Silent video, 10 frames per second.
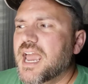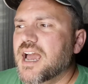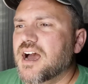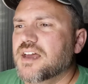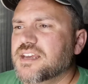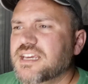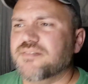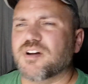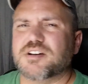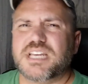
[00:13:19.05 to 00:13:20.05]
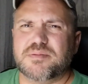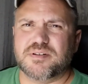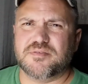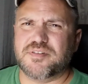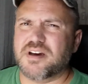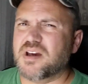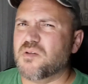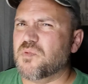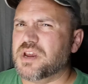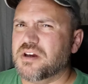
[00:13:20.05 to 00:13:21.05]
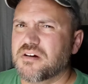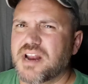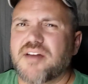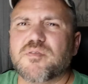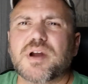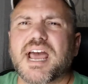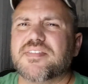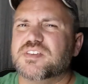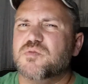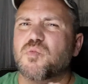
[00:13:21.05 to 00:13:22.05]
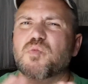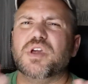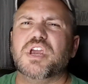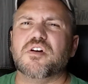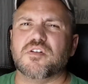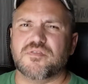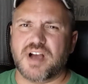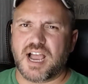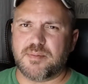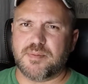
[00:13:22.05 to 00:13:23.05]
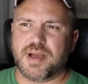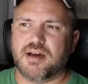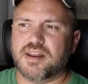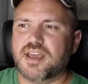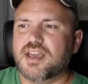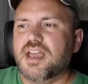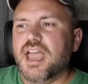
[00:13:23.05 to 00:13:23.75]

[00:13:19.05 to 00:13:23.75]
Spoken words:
And even our team, they were very weird. Everyone had this weird vibe about it.